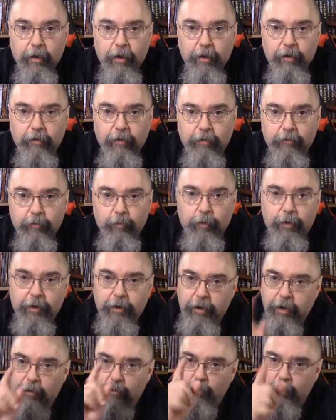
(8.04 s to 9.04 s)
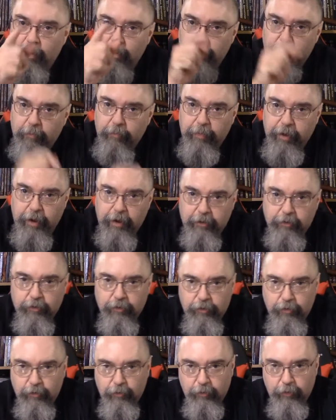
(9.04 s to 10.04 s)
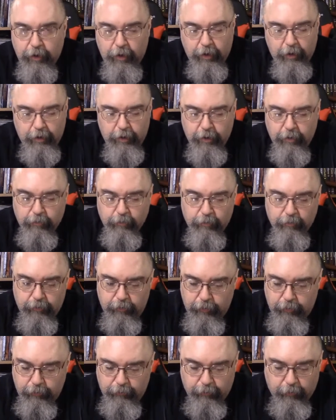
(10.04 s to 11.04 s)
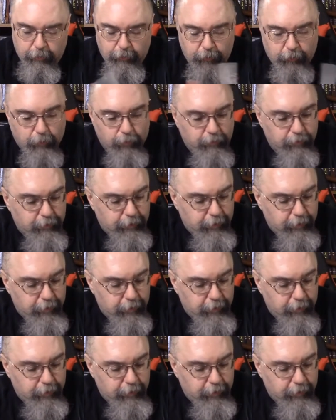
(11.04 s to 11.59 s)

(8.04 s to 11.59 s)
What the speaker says: Hello, everyone, and welcome back to another review from the Dwarven